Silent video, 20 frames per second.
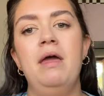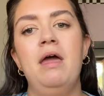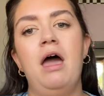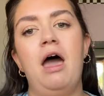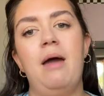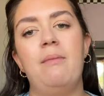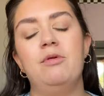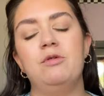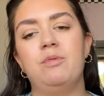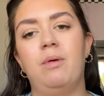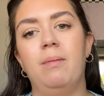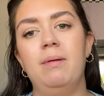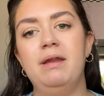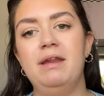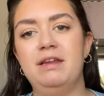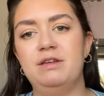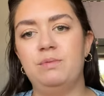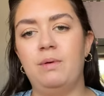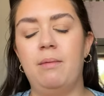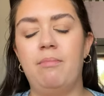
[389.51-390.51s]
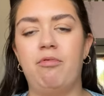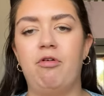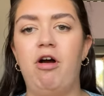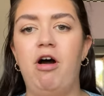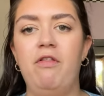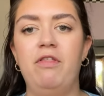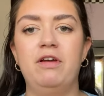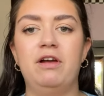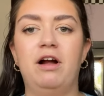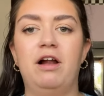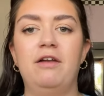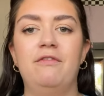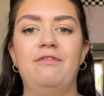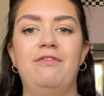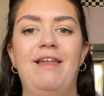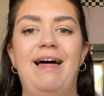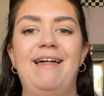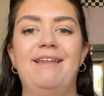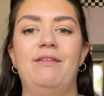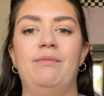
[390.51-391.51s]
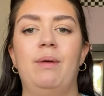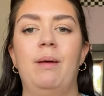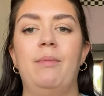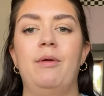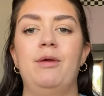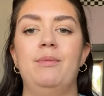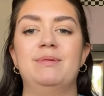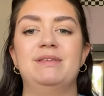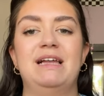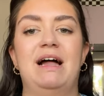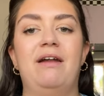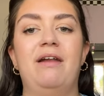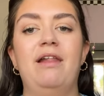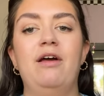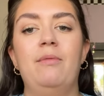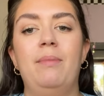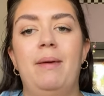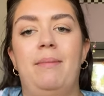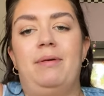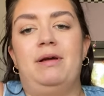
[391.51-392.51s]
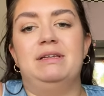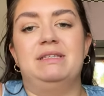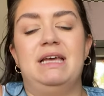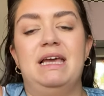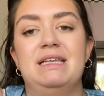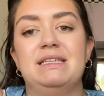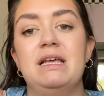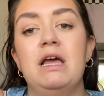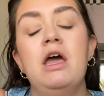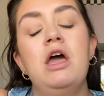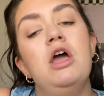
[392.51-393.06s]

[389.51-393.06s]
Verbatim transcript: and would probably need to wear a bra that kind of flattens my boobs down a little bit because it is